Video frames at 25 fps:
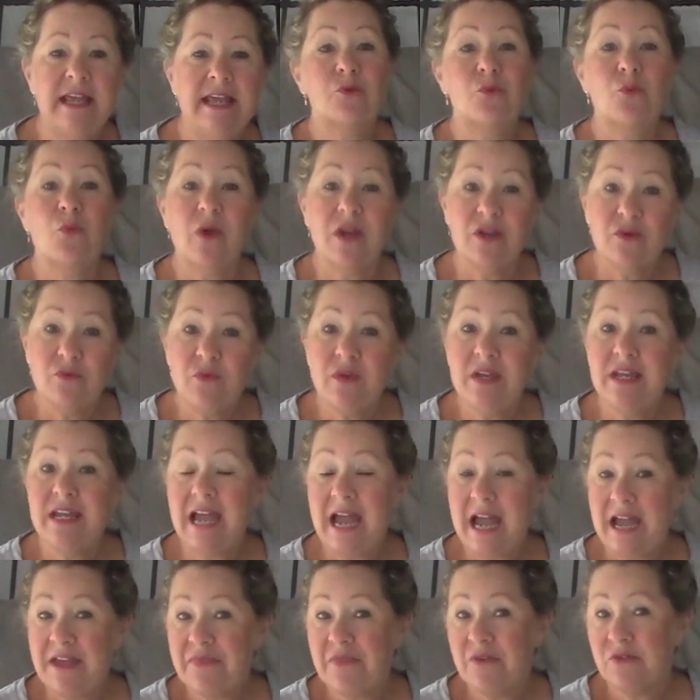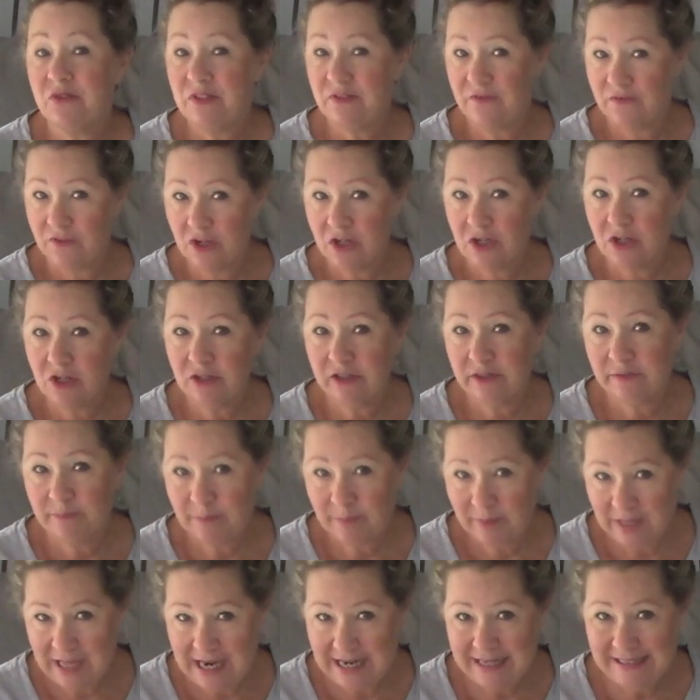When we got those vertical
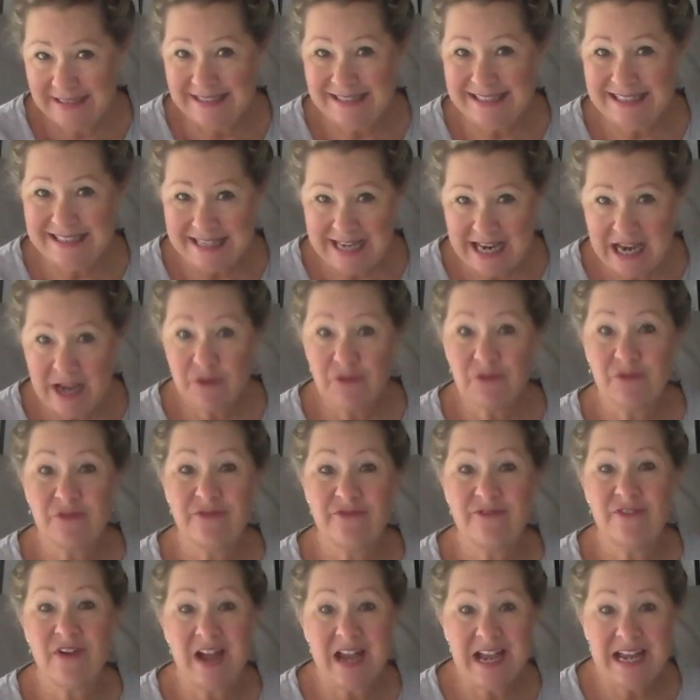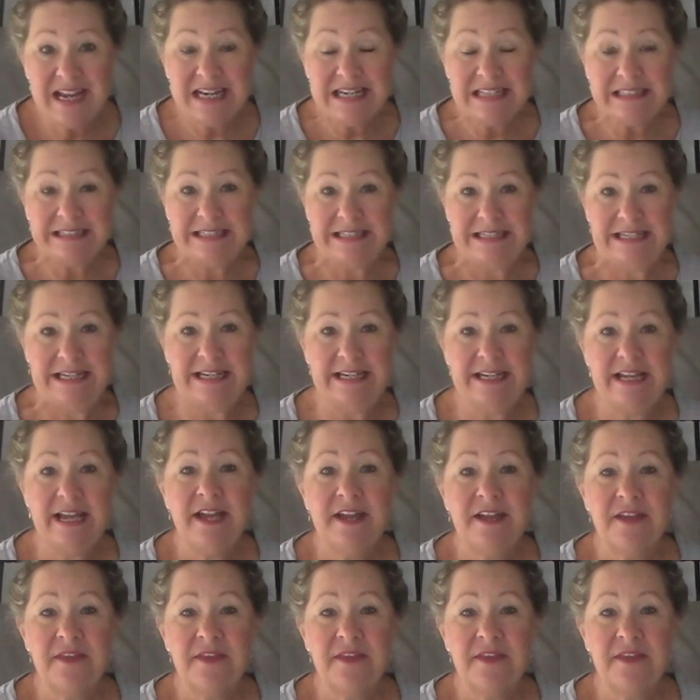blinds down, finally,